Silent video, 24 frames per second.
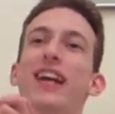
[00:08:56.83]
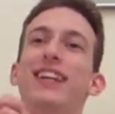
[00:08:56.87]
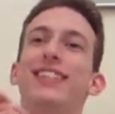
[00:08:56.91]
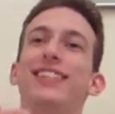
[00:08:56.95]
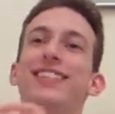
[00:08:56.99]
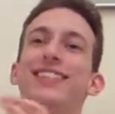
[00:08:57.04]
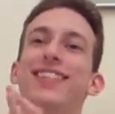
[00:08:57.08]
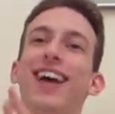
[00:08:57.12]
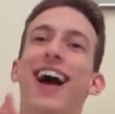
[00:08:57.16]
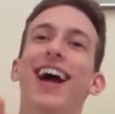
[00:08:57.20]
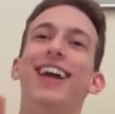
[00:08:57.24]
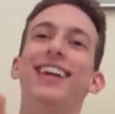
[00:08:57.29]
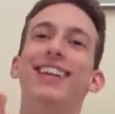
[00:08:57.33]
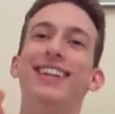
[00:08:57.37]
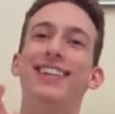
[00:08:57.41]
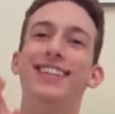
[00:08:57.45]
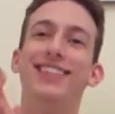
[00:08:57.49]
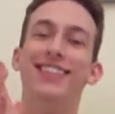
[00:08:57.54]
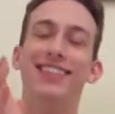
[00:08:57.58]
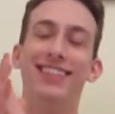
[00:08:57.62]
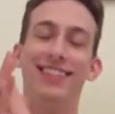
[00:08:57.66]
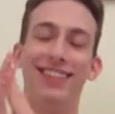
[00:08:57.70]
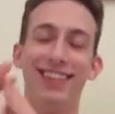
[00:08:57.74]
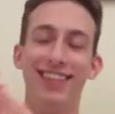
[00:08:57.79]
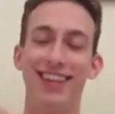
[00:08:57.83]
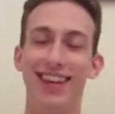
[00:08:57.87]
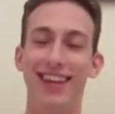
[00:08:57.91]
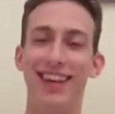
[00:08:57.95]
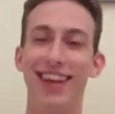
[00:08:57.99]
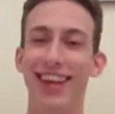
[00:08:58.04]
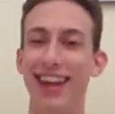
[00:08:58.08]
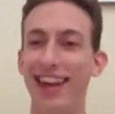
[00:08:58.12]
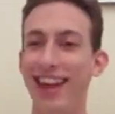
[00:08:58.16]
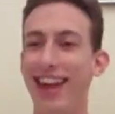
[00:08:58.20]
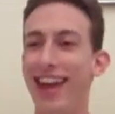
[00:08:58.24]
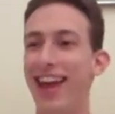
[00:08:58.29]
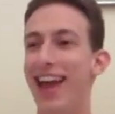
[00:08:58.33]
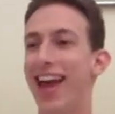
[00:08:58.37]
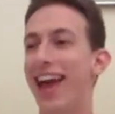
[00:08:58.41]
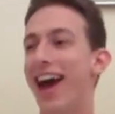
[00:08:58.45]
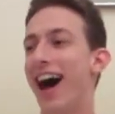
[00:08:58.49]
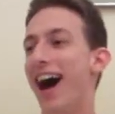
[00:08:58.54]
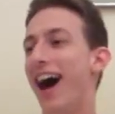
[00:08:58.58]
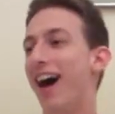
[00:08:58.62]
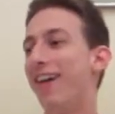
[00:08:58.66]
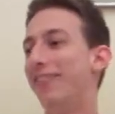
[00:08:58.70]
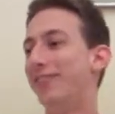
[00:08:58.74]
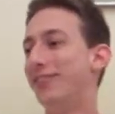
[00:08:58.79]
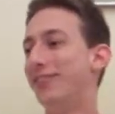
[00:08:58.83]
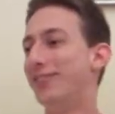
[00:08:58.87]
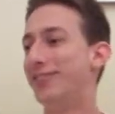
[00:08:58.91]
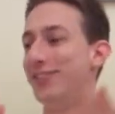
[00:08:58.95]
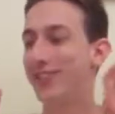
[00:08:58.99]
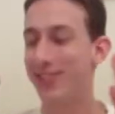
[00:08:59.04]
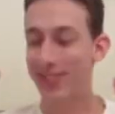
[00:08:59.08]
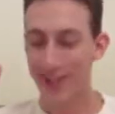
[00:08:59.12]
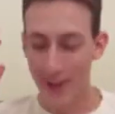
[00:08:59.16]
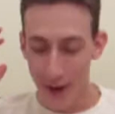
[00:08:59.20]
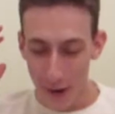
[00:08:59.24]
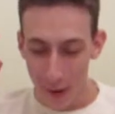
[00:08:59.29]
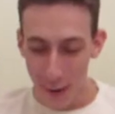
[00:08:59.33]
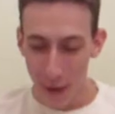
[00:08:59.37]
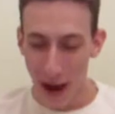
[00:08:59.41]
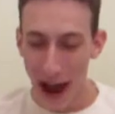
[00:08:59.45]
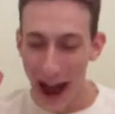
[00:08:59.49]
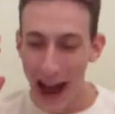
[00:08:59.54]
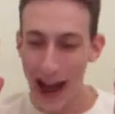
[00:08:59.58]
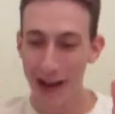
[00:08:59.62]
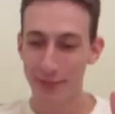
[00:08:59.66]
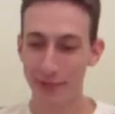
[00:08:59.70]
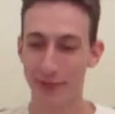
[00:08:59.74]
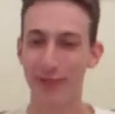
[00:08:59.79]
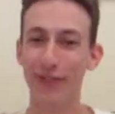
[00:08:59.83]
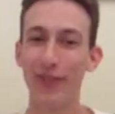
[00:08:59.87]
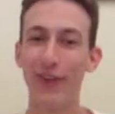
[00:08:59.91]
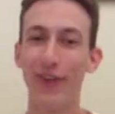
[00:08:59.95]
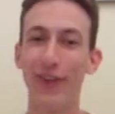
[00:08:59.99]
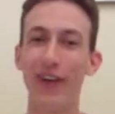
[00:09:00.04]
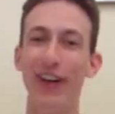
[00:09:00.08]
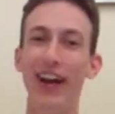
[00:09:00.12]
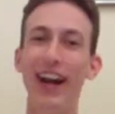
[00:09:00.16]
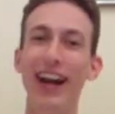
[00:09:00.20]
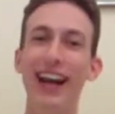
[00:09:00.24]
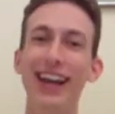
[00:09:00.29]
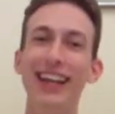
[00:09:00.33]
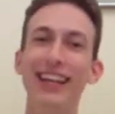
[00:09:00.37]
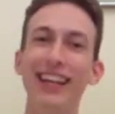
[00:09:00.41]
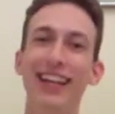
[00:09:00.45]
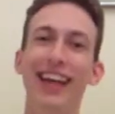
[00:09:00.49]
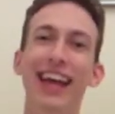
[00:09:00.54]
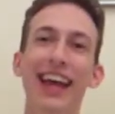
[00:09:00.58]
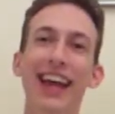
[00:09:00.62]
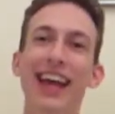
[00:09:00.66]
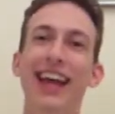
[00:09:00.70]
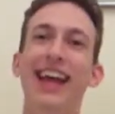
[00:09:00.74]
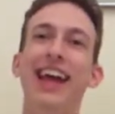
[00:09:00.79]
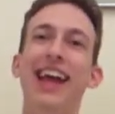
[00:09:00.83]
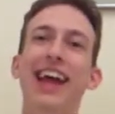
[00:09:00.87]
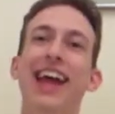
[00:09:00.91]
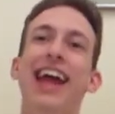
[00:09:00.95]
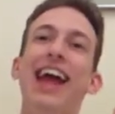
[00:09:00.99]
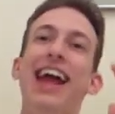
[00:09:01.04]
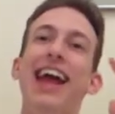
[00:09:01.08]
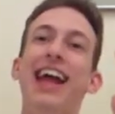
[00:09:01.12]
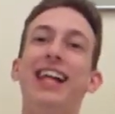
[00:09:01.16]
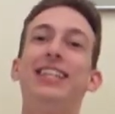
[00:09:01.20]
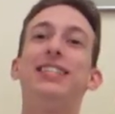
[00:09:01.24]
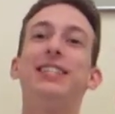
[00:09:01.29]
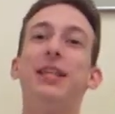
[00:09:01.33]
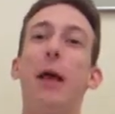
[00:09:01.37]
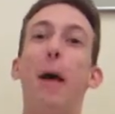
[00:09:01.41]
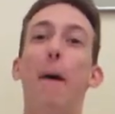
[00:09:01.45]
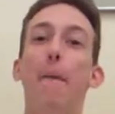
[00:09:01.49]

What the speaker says: excited to see. I was so hyped for it. It's